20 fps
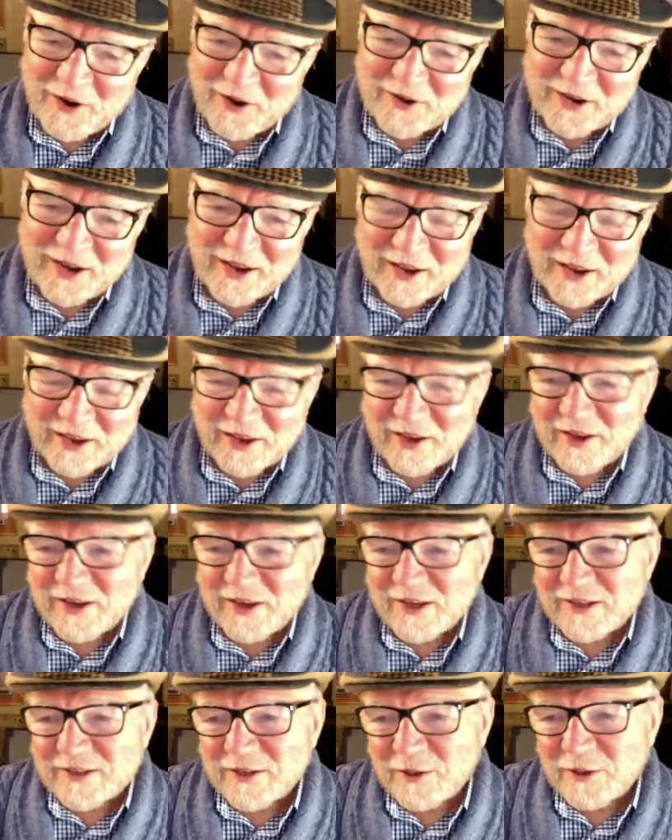okay,
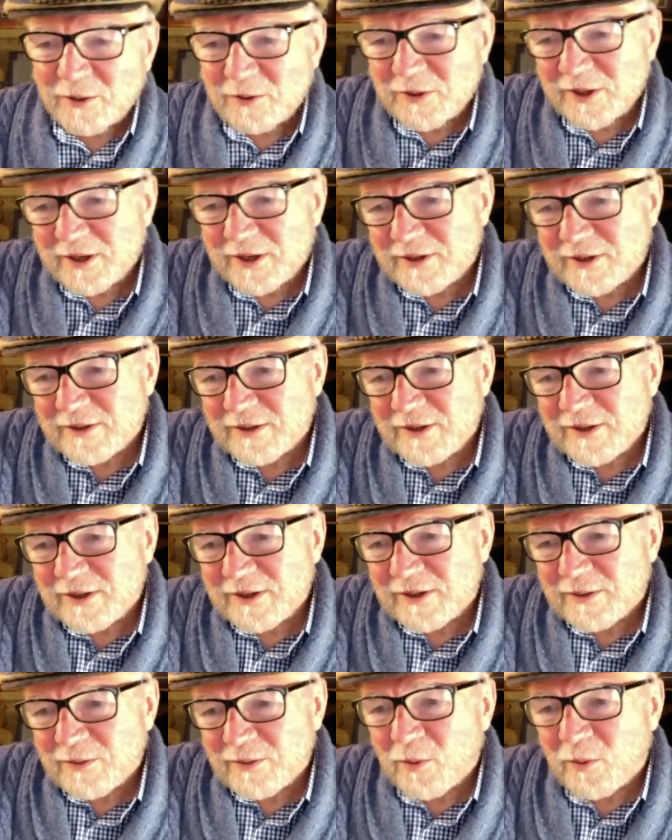so uh, you
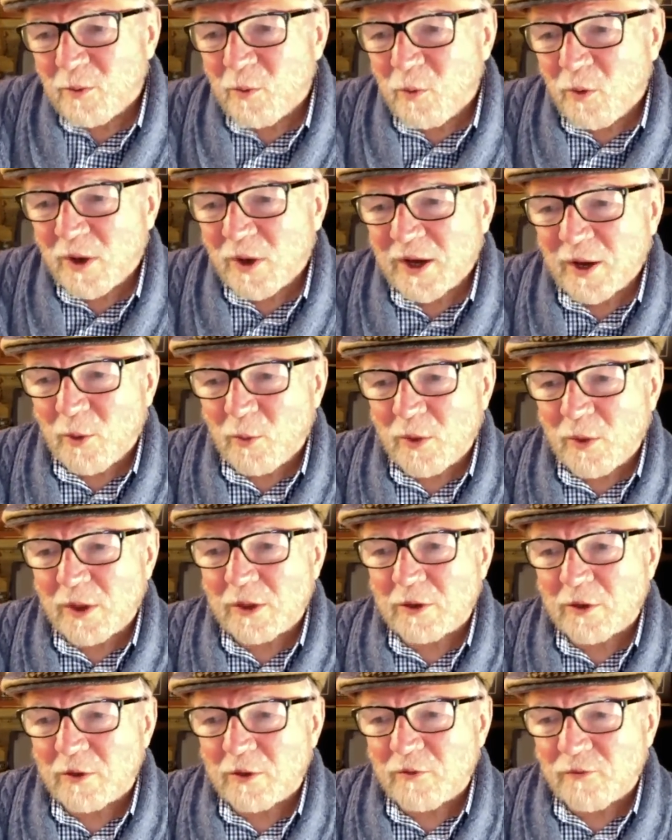know what can we
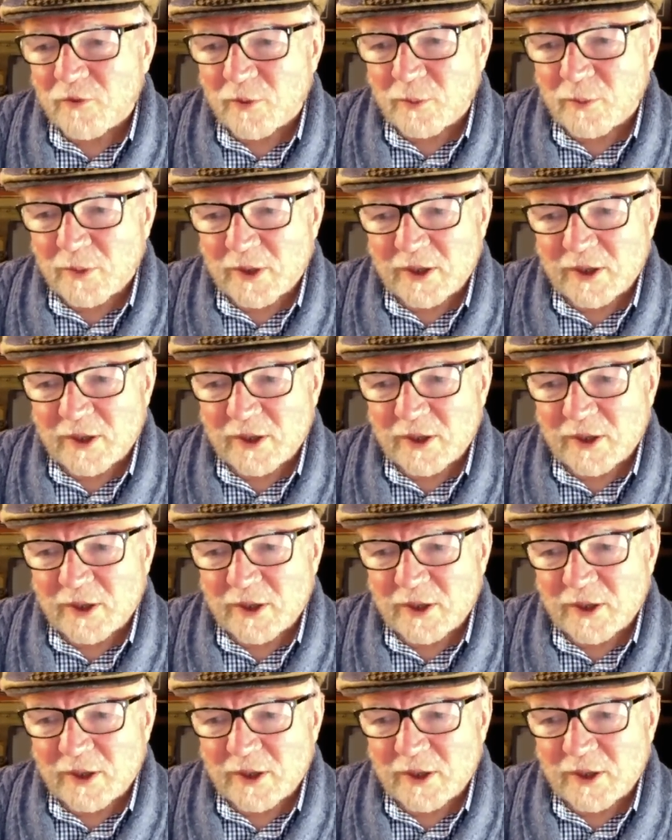learn from